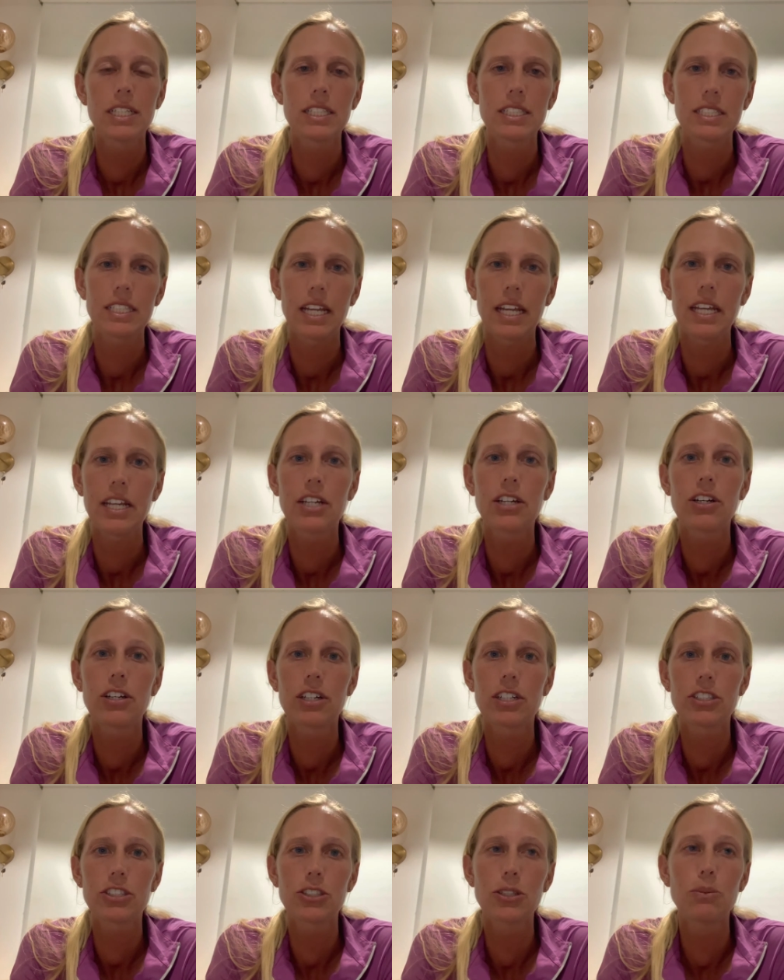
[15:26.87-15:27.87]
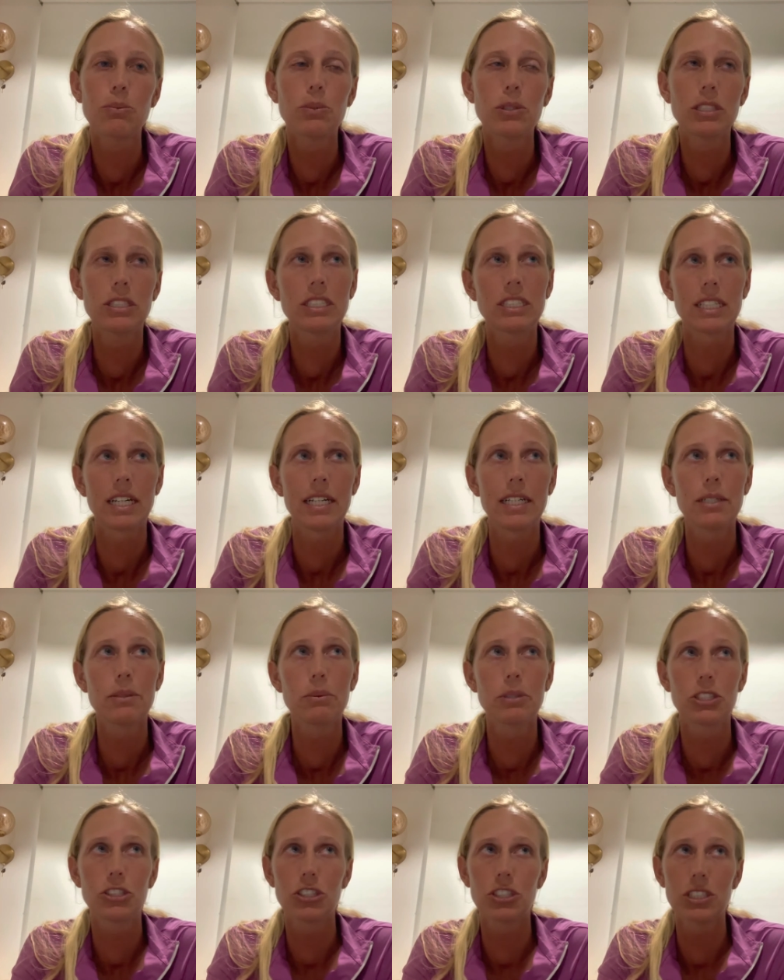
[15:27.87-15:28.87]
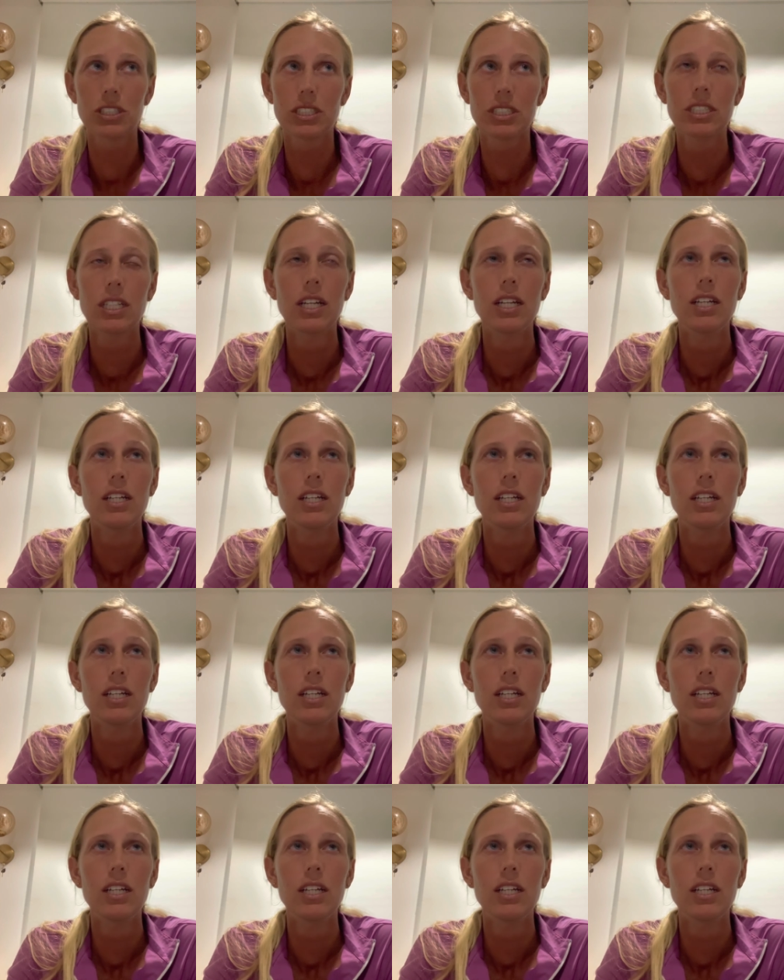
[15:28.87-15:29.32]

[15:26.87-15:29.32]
take her to Woodside, which is